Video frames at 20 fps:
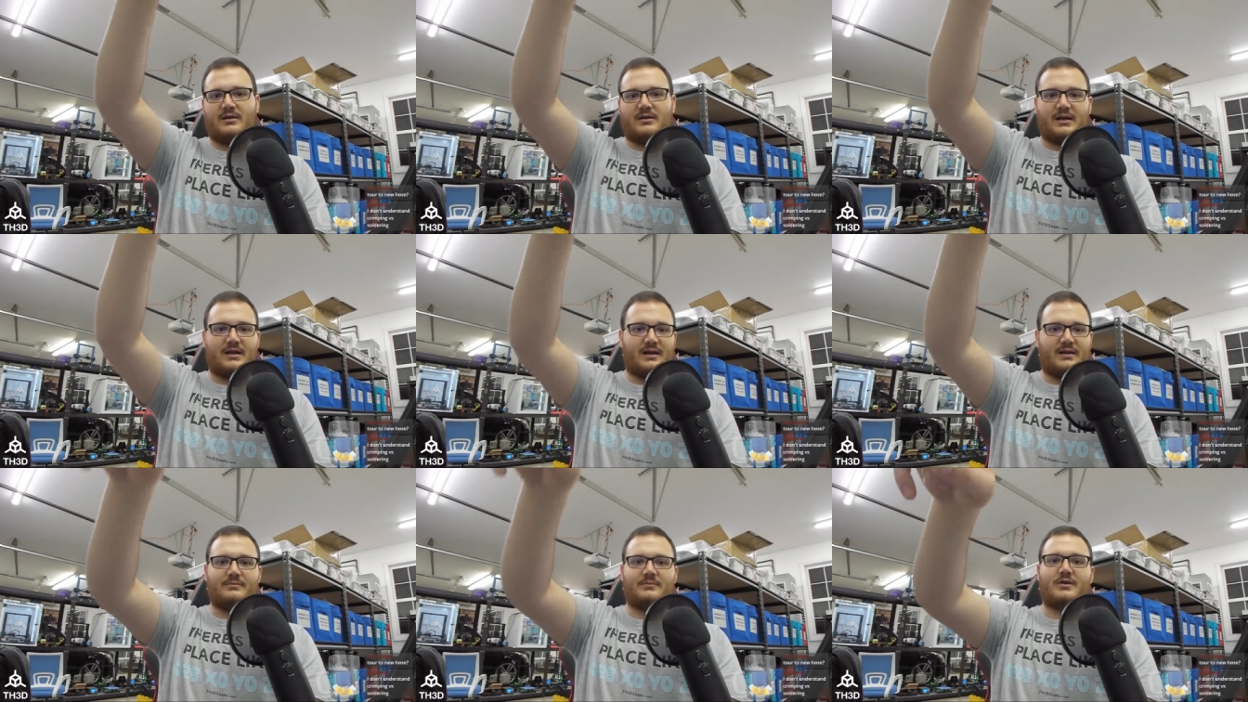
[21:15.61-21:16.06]

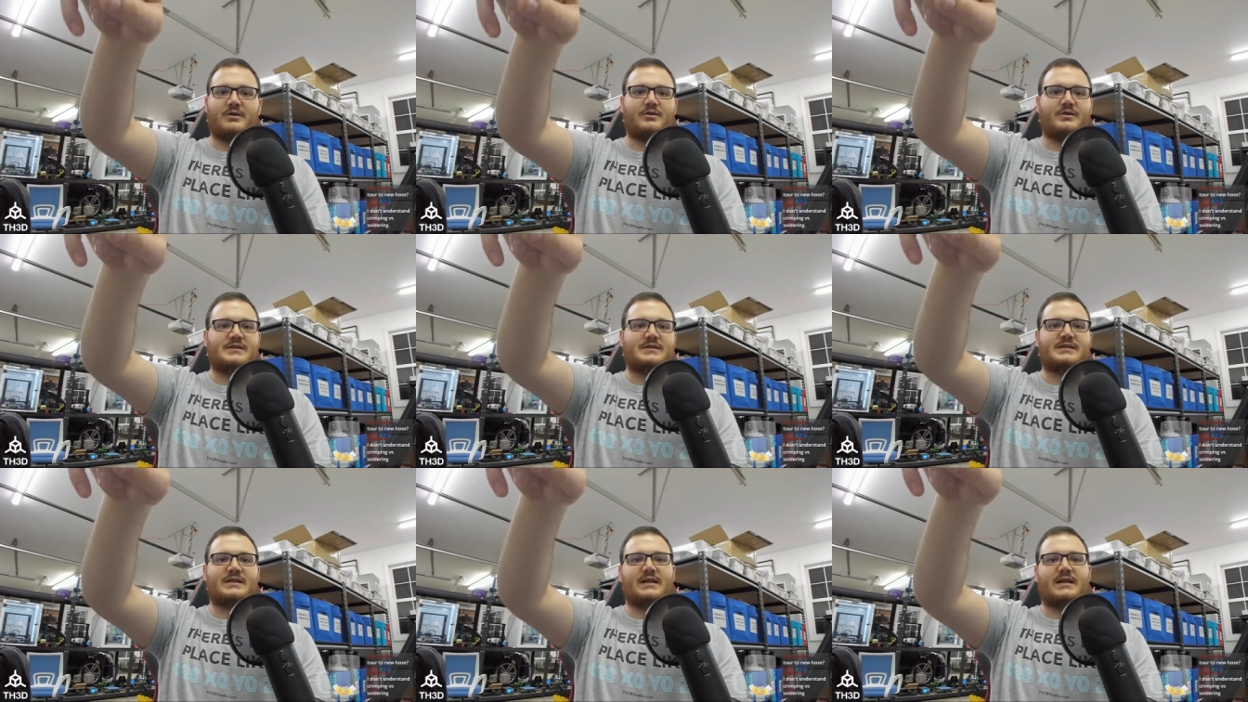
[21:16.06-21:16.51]
Like I'm literally
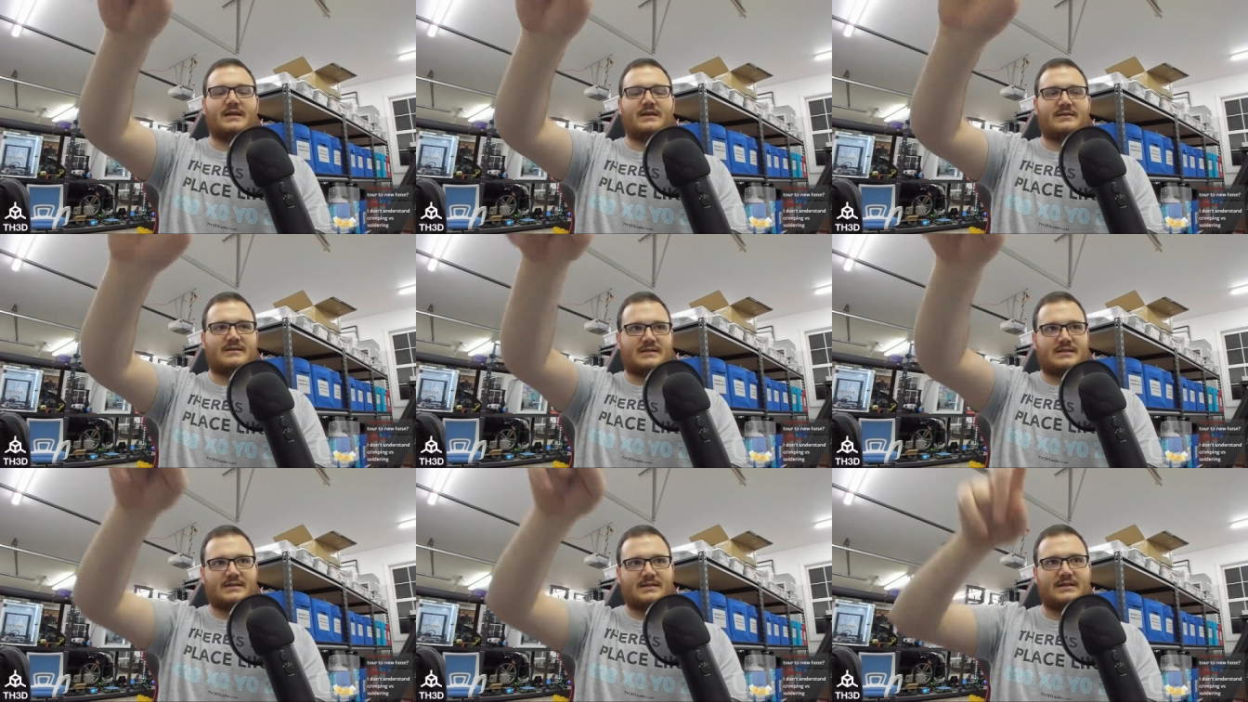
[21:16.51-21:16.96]
sitting,
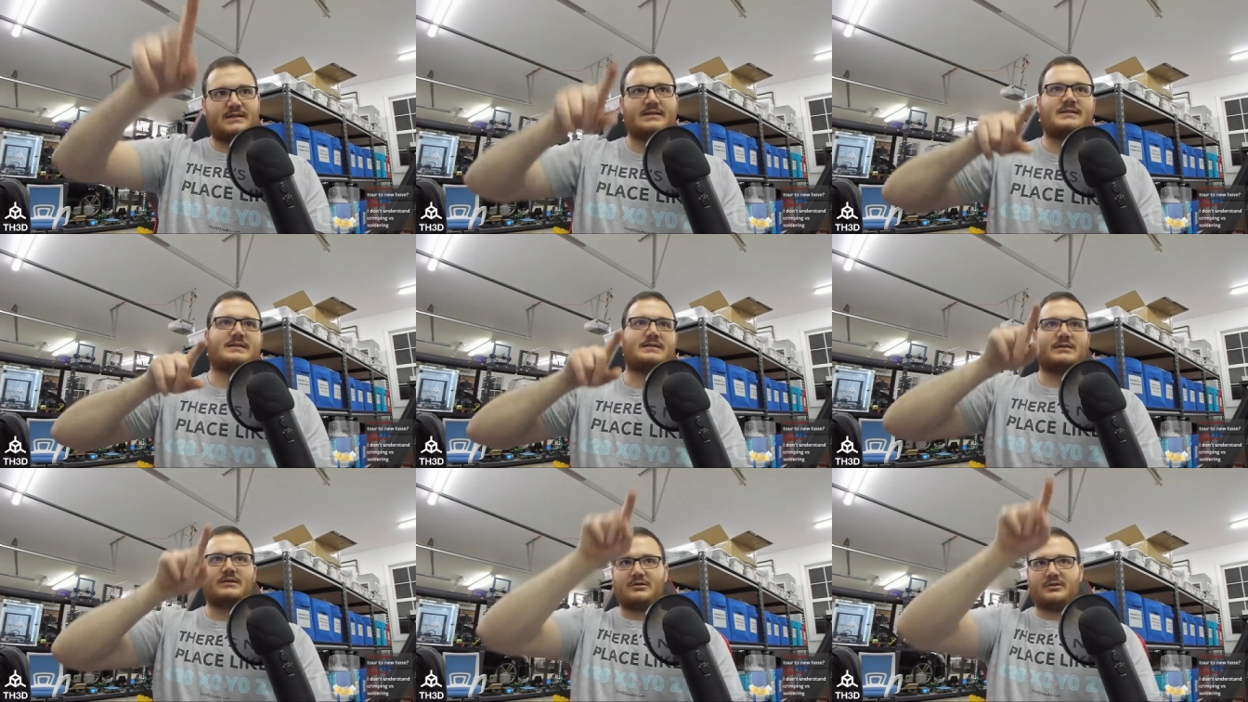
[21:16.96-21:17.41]
it's
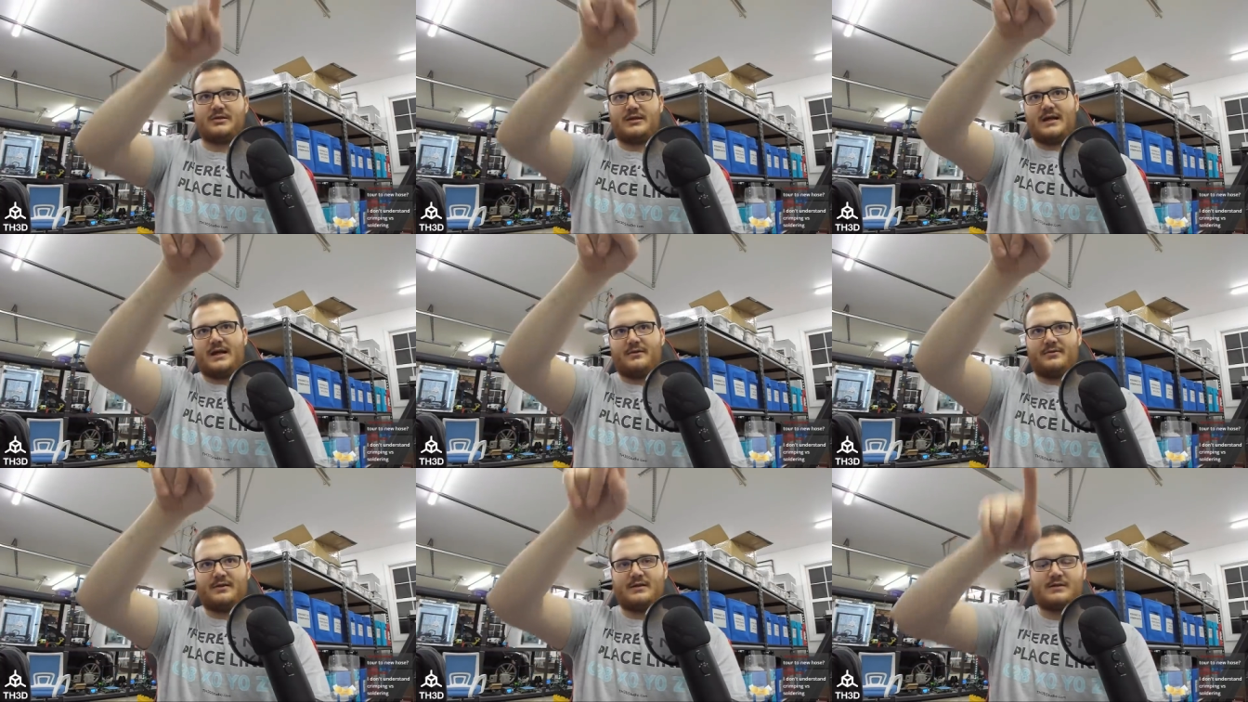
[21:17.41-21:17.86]
literally
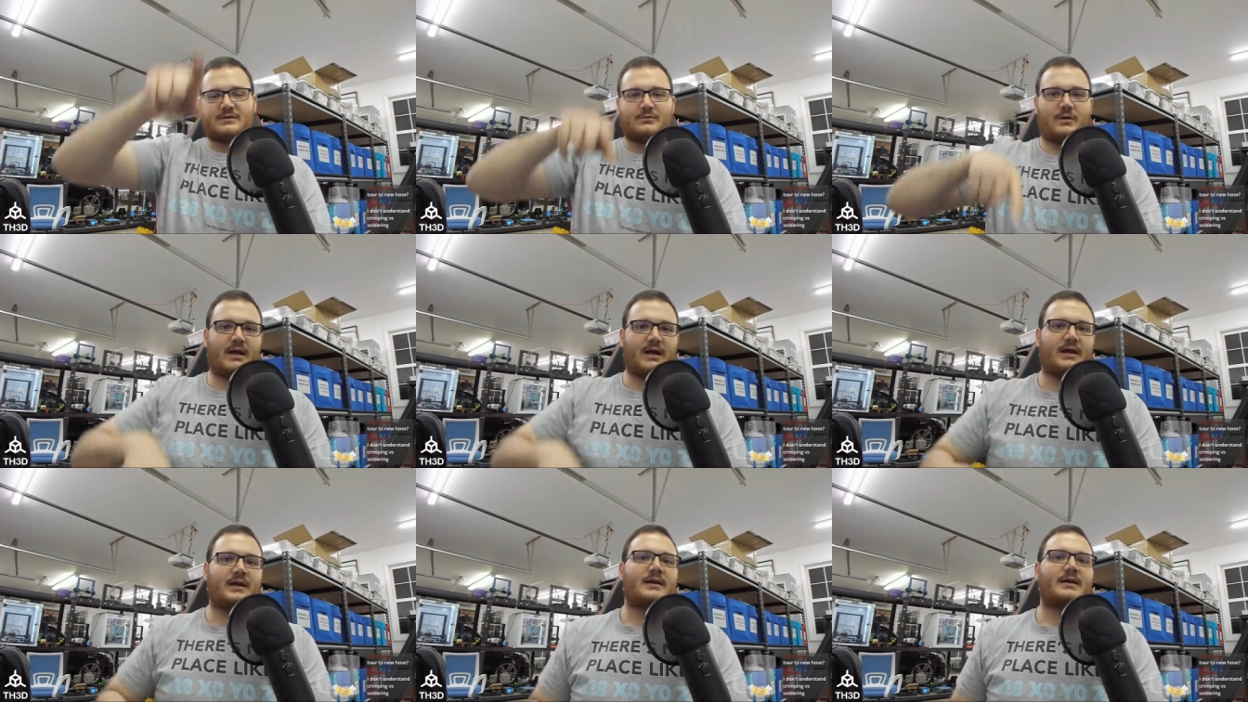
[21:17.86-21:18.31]
out this
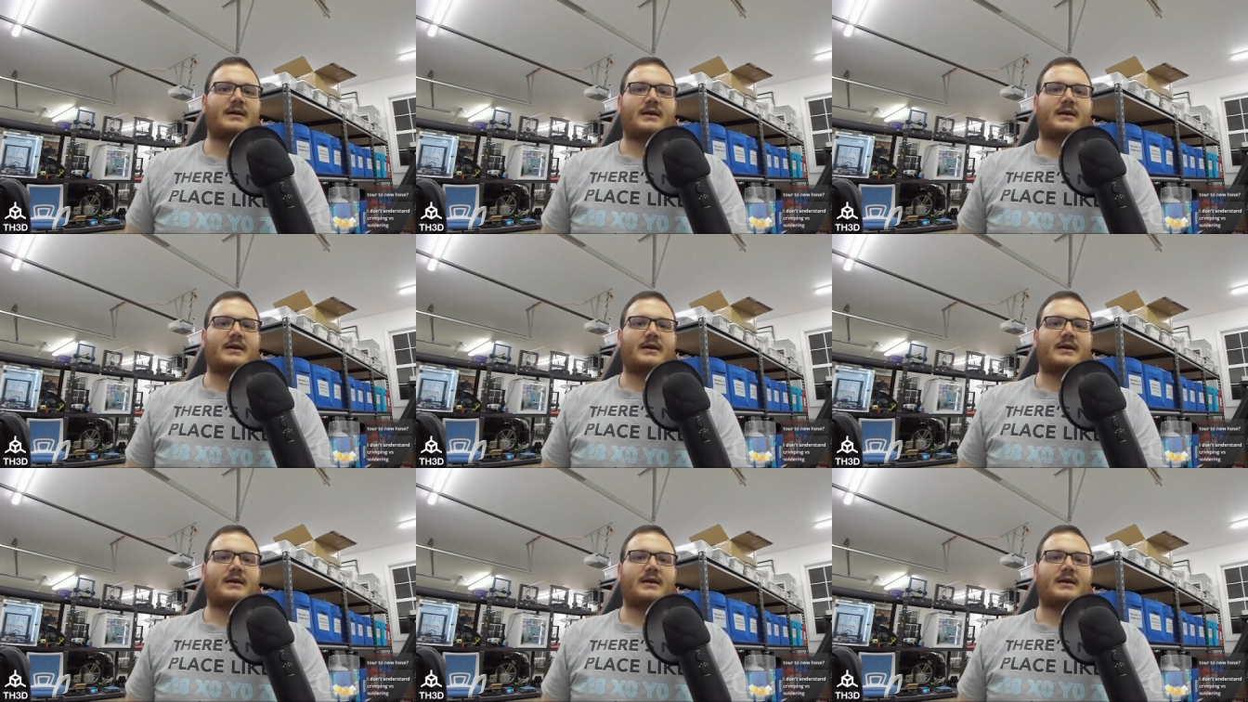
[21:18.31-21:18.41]
way.